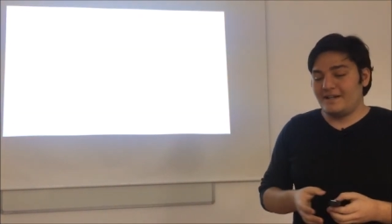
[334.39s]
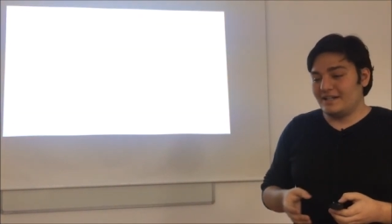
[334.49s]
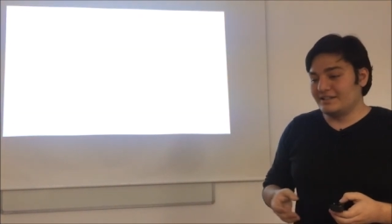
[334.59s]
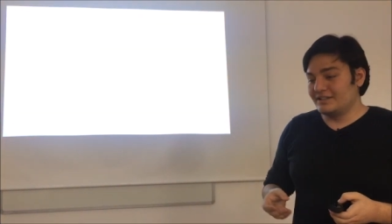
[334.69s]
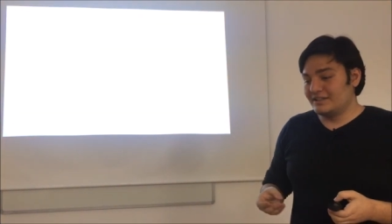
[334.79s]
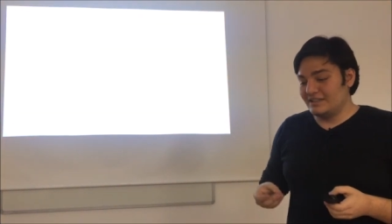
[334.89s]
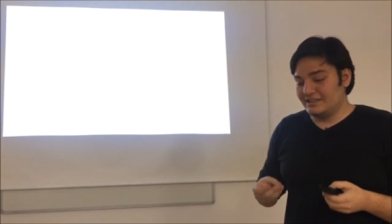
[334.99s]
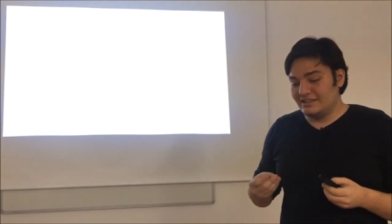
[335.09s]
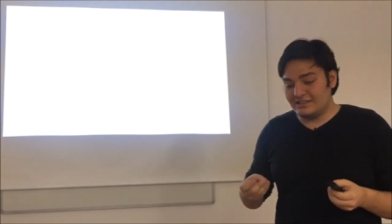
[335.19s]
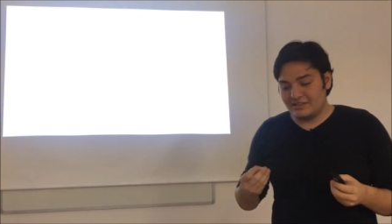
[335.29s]
And
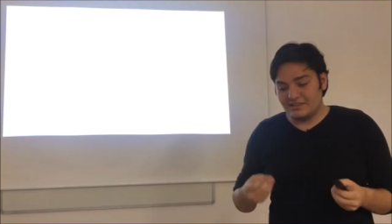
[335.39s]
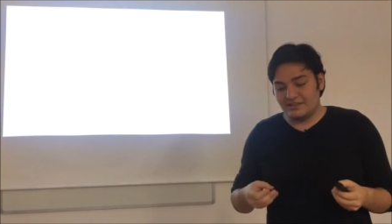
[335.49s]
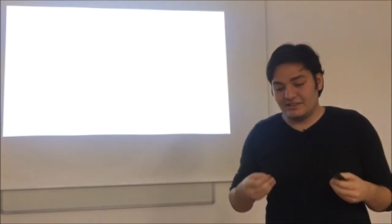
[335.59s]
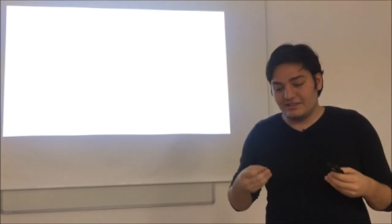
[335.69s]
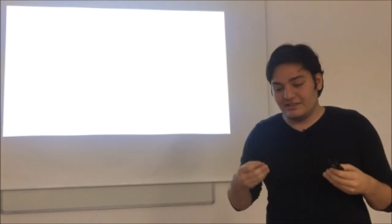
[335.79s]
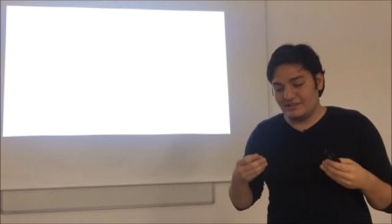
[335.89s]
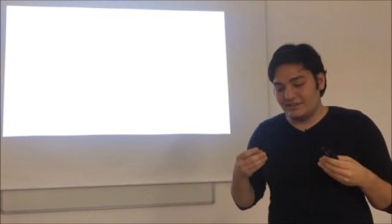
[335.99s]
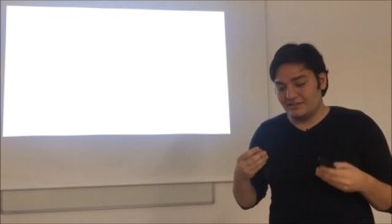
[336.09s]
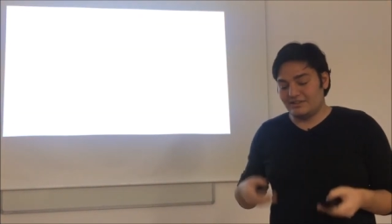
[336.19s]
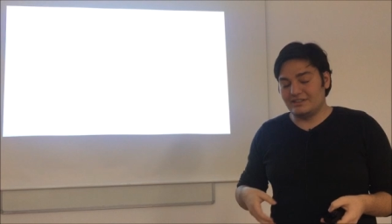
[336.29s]
in this,
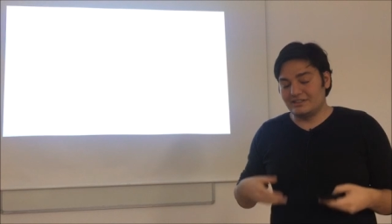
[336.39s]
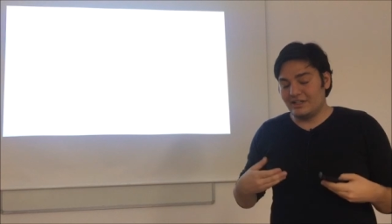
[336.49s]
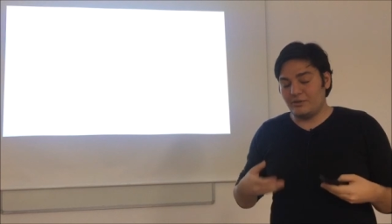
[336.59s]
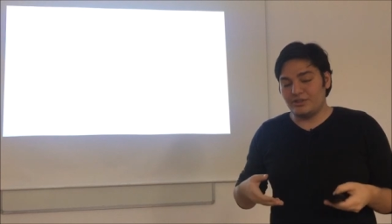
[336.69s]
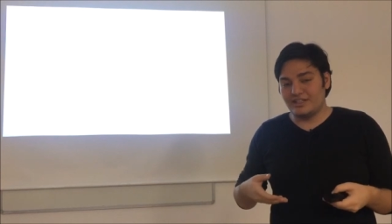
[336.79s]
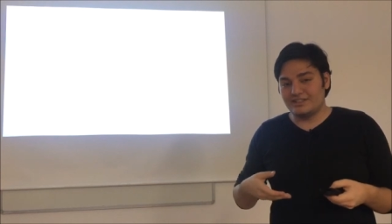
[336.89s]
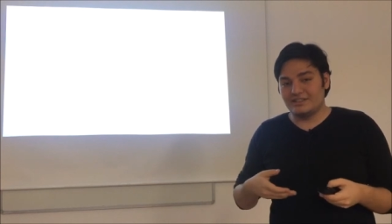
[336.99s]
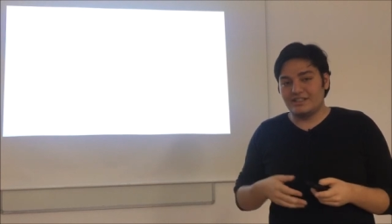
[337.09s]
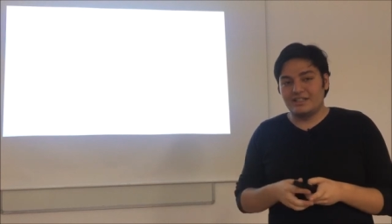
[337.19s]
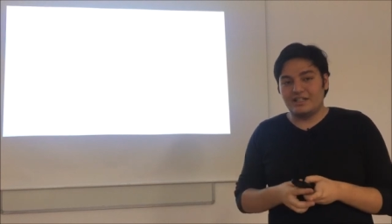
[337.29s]
nowadays,
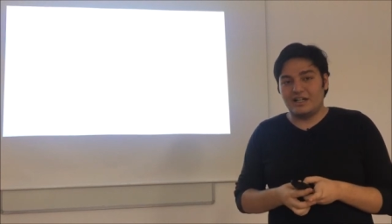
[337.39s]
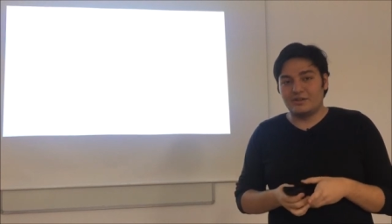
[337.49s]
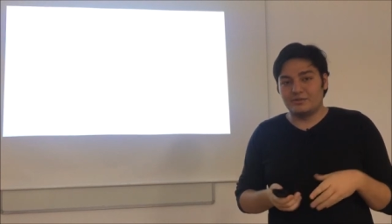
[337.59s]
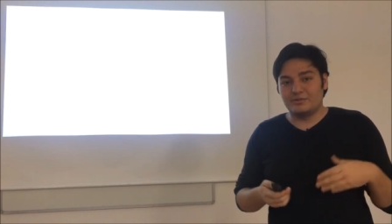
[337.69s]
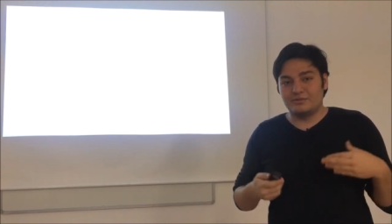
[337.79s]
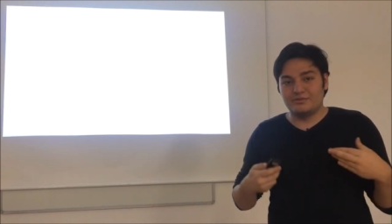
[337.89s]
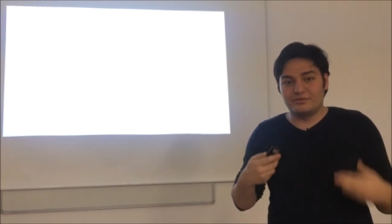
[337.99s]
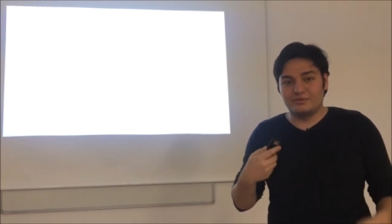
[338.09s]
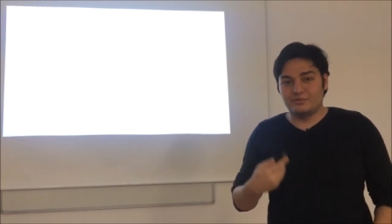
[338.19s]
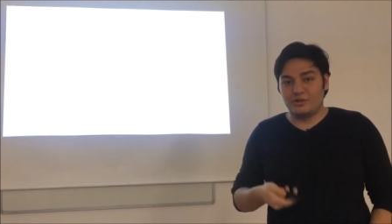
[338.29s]
our
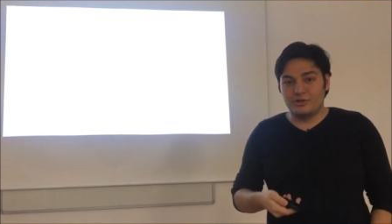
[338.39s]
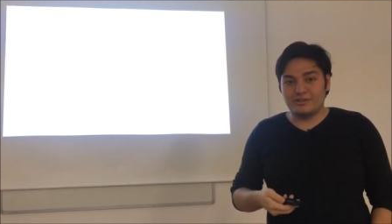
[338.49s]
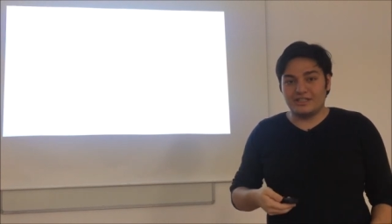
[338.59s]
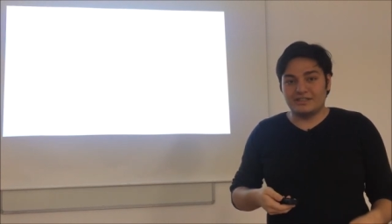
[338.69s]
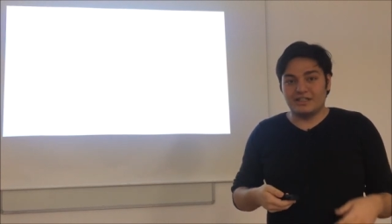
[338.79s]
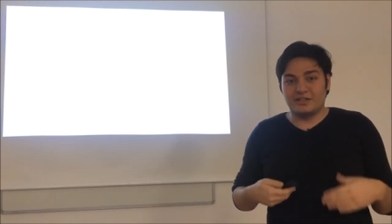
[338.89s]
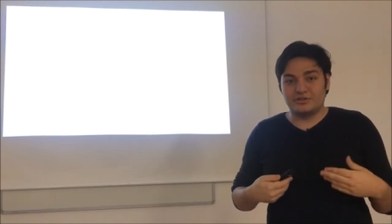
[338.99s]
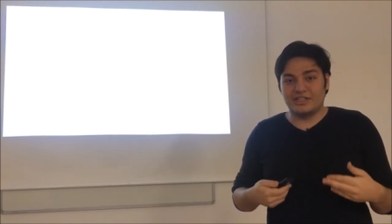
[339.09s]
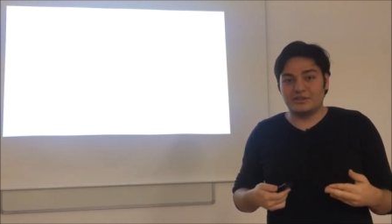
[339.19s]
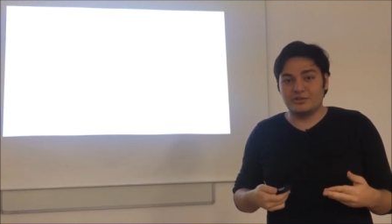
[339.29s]
world and our
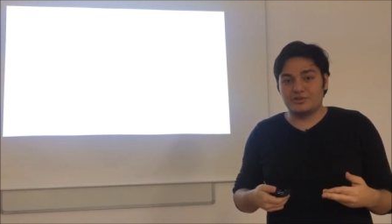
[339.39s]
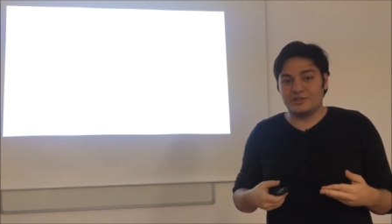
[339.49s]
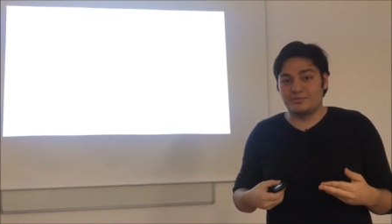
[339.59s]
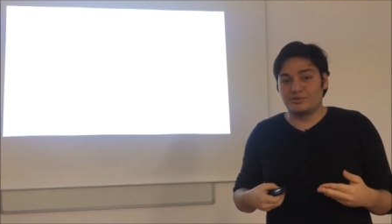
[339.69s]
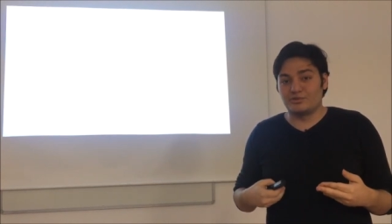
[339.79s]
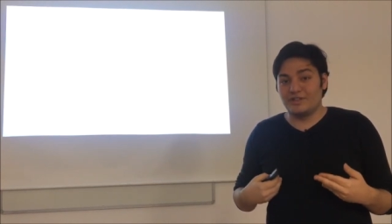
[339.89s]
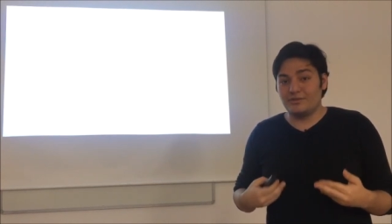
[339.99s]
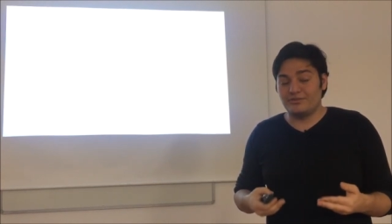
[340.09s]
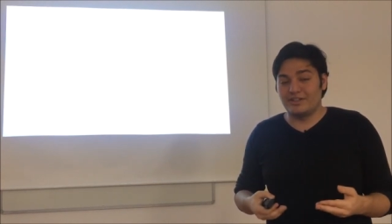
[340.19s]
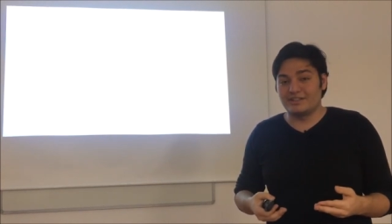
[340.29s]
technology improves very
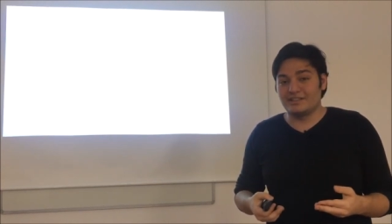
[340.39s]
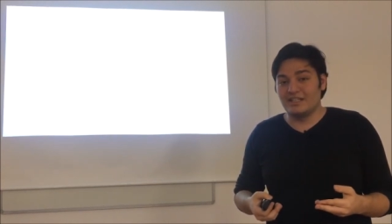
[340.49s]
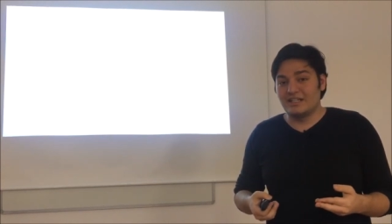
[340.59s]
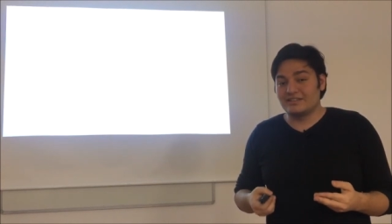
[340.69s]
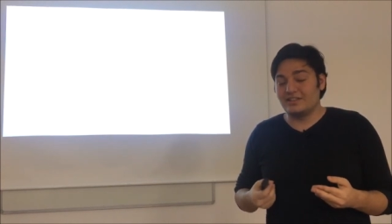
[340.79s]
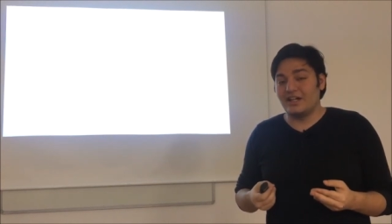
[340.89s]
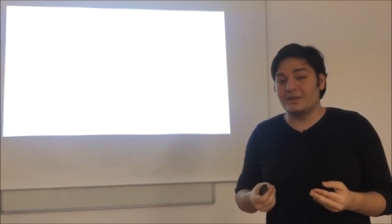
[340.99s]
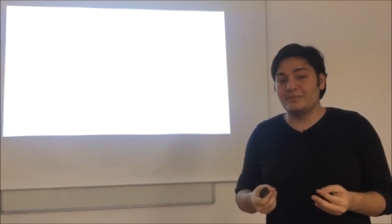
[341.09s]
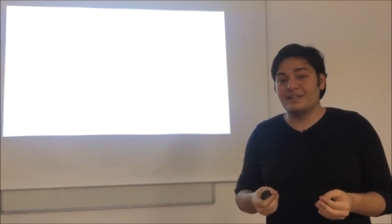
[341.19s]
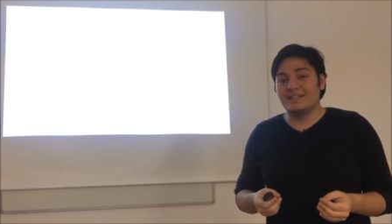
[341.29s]
fast.
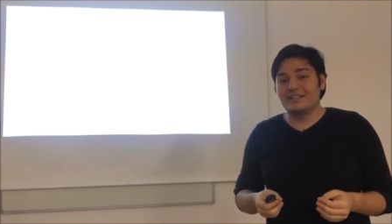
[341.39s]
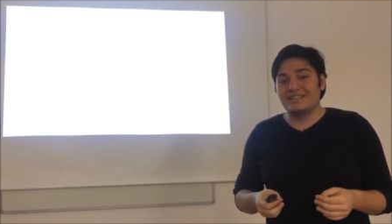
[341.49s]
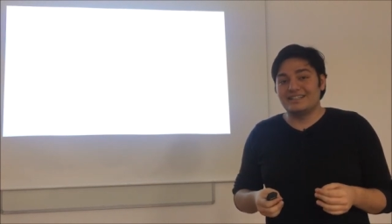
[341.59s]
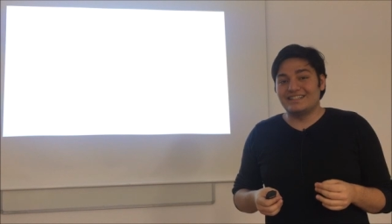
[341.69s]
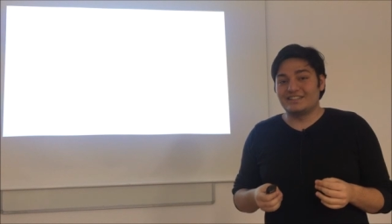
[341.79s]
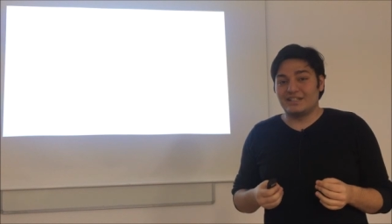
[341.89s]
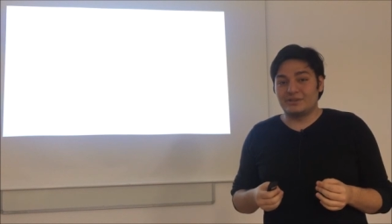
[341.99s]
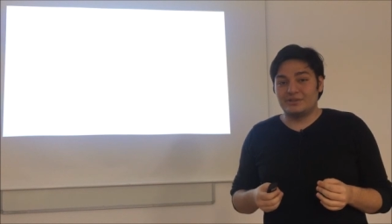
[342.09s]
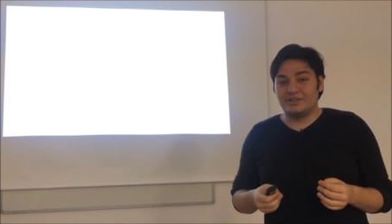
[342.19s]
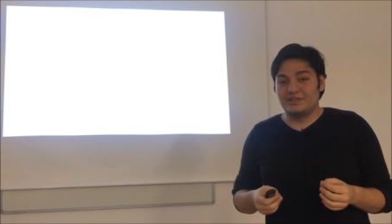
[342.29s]
Time is
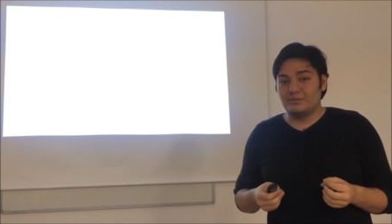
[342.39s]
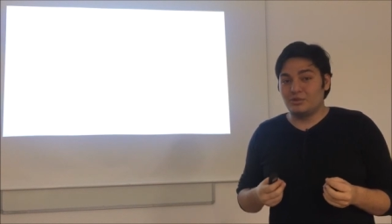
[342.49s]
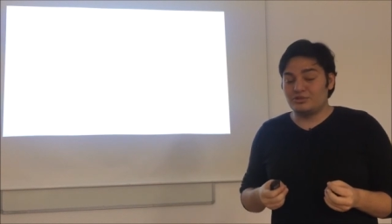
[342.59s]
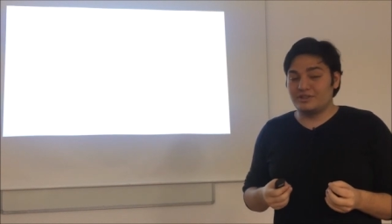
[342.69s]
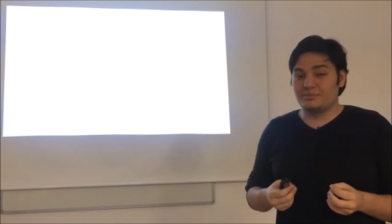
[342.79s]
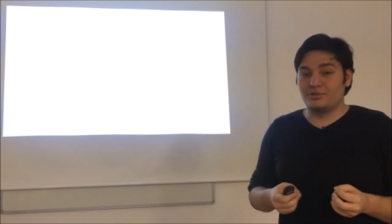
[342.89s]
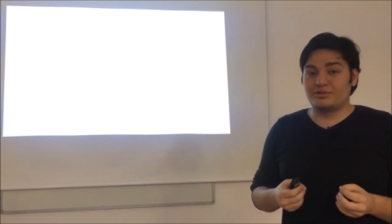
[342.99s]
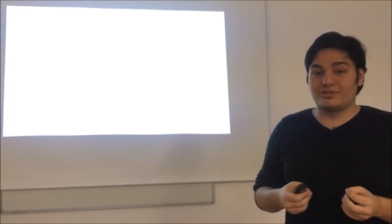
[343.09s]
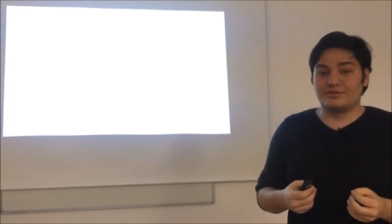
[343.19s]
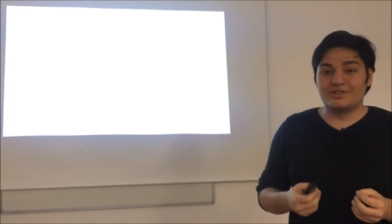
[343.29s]
our most
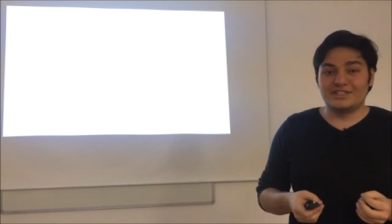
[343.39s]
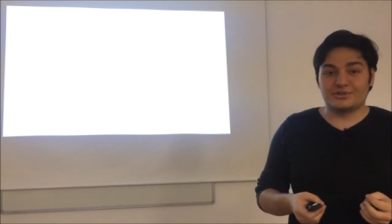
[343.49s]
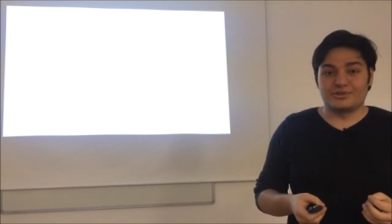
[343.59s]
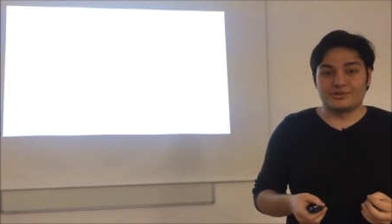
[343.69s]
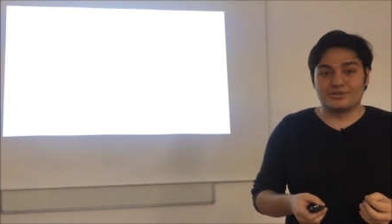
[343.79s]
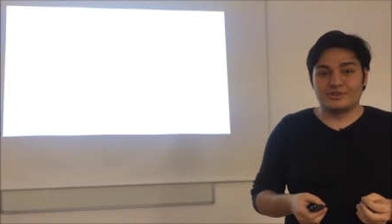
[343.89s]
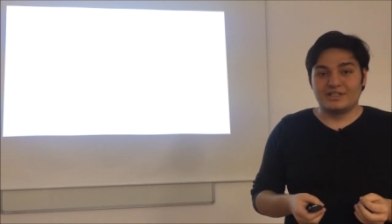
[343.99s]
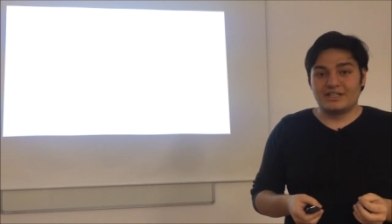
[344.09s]
important resource.